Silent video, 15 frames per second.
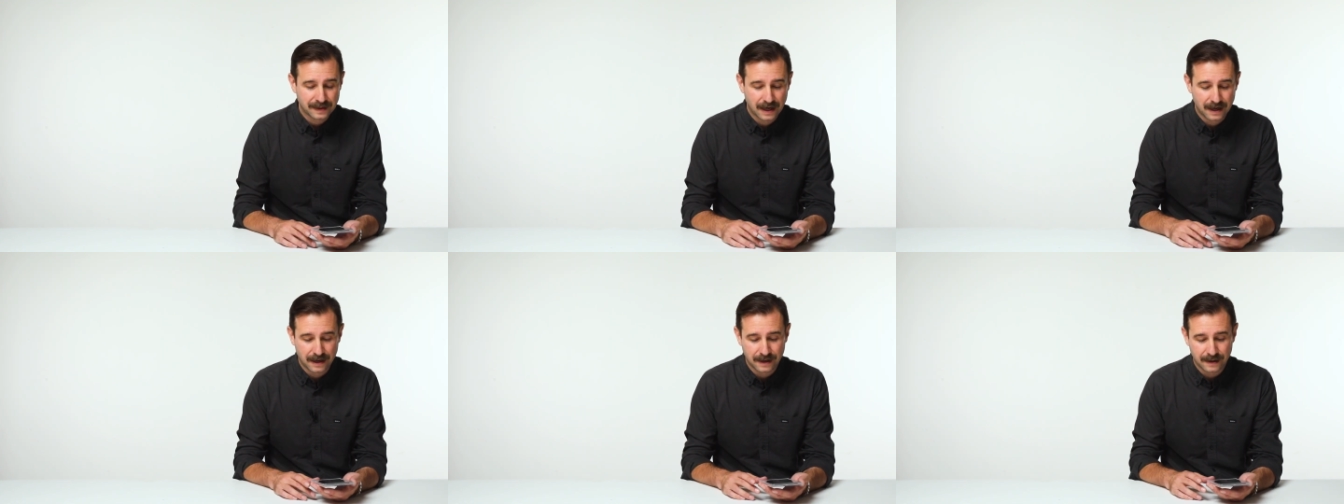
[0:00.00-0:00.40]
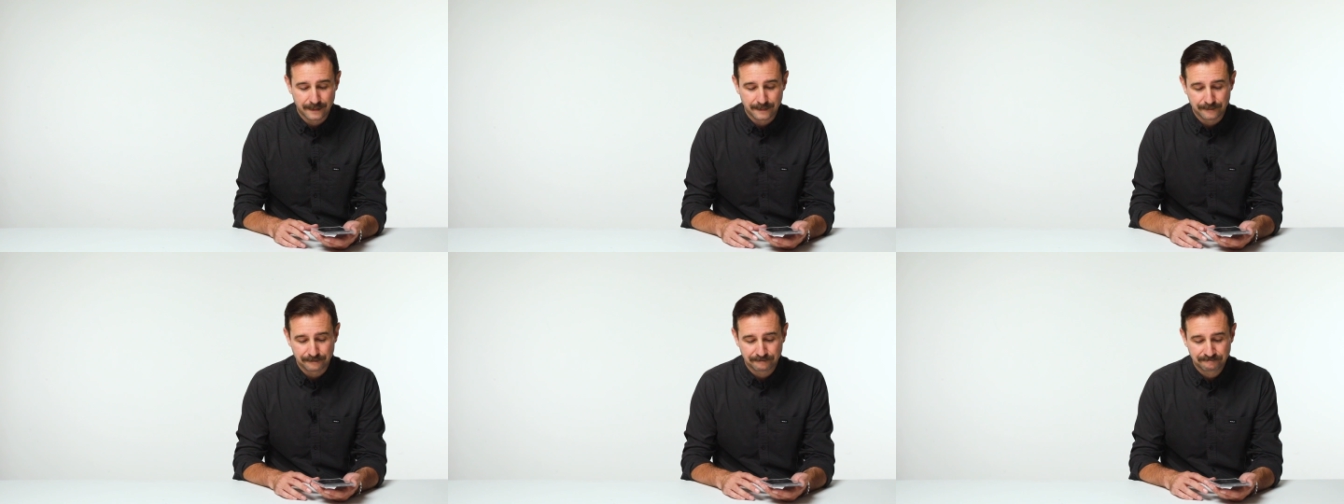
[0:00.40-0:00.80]

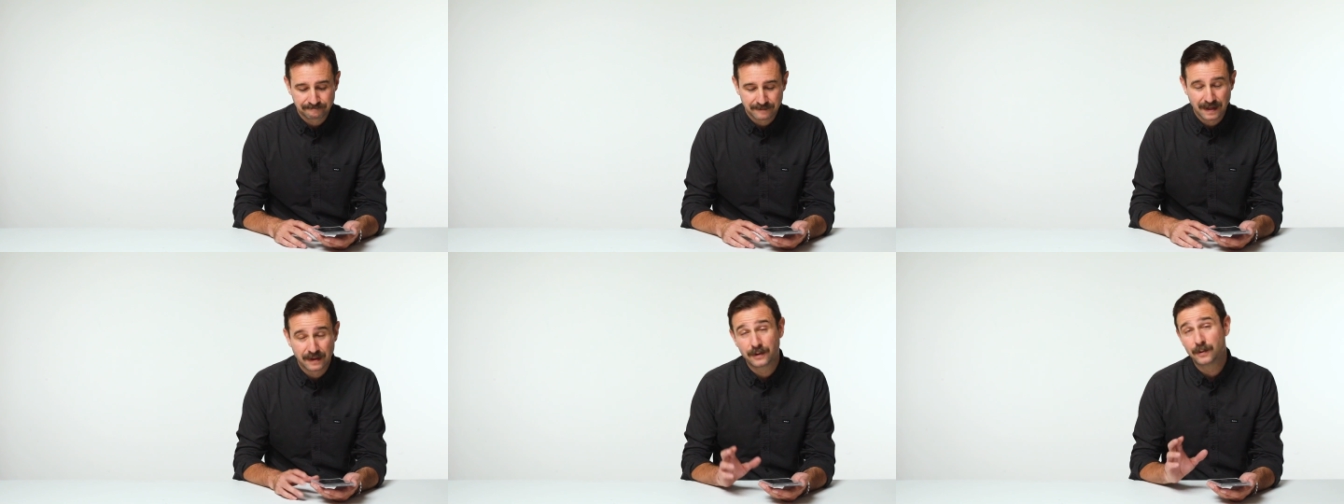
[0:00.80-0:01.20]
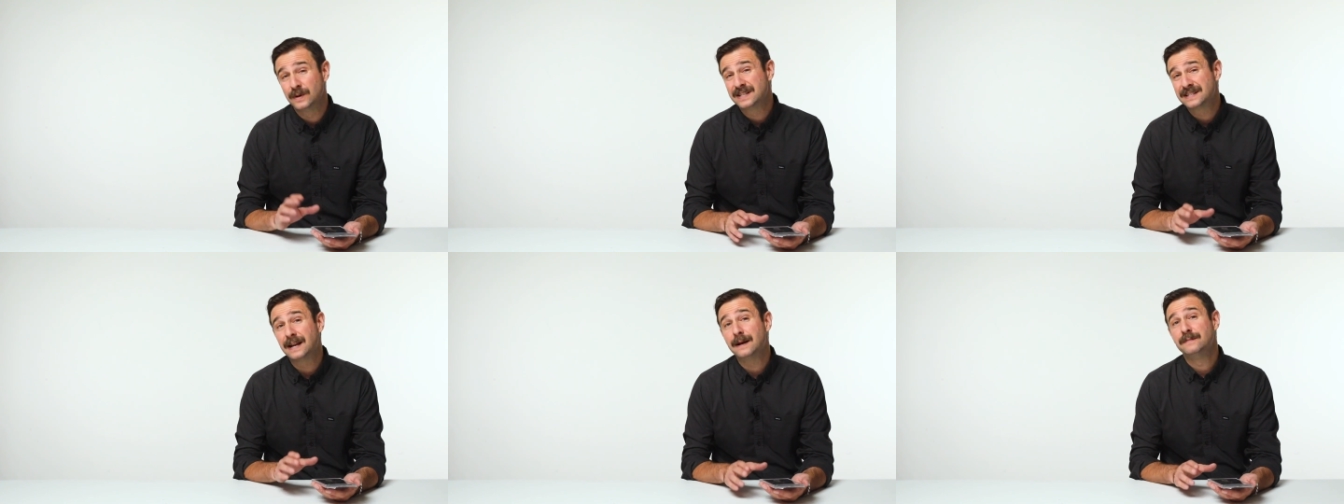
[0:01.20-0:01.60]
The
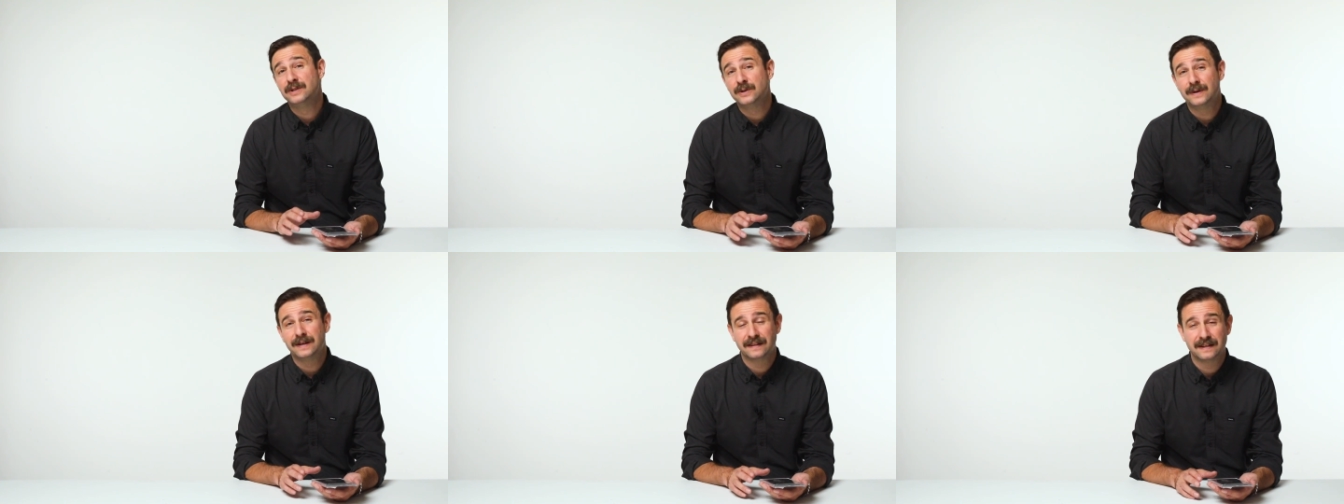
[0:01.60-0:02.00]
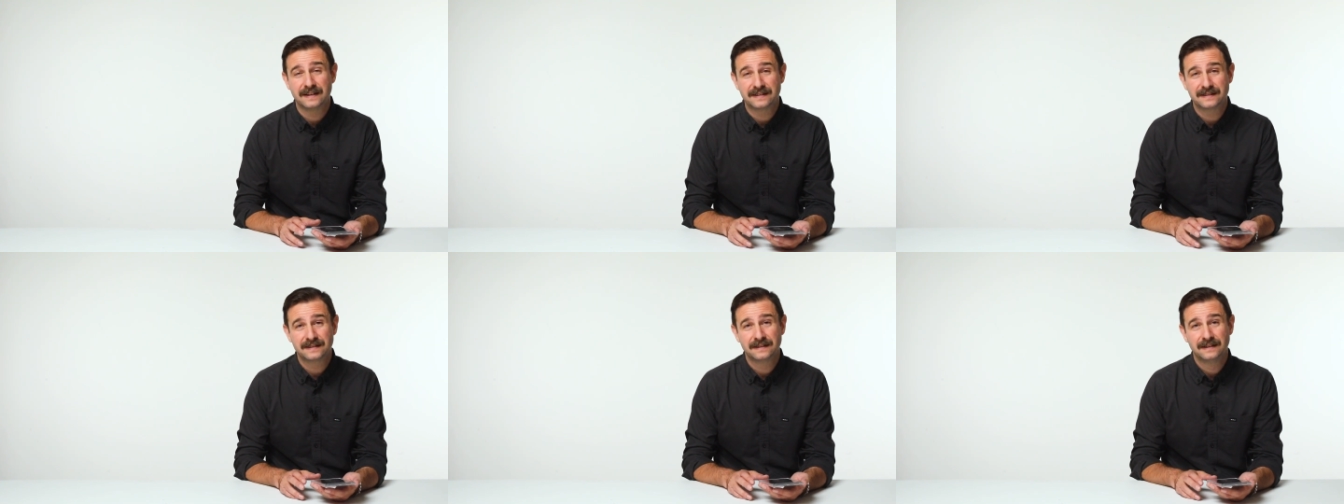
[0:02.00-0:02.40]
reason I'm doing
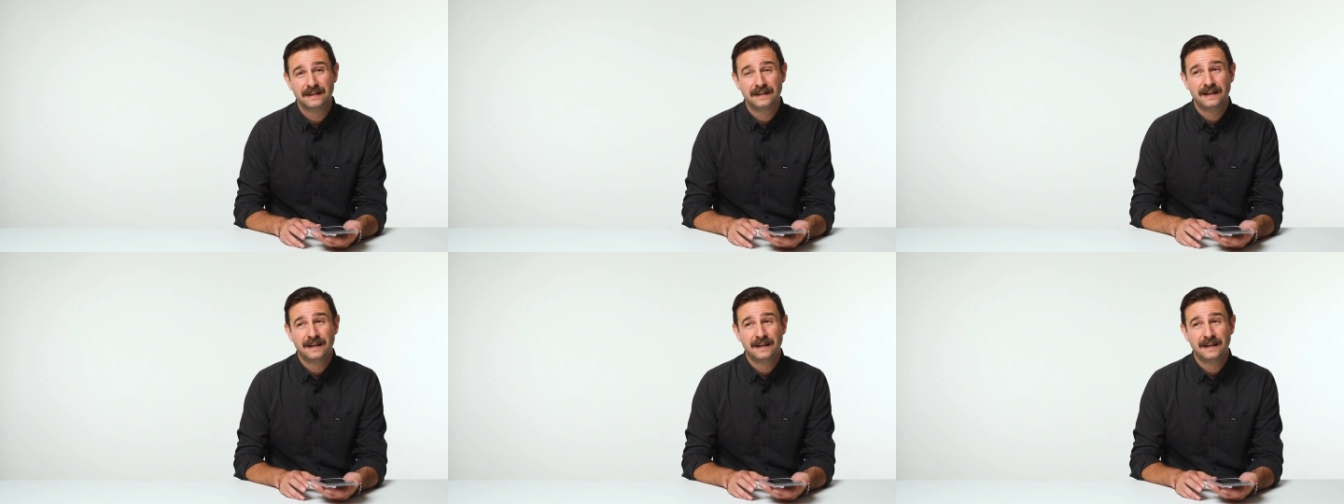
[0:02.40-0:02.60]
this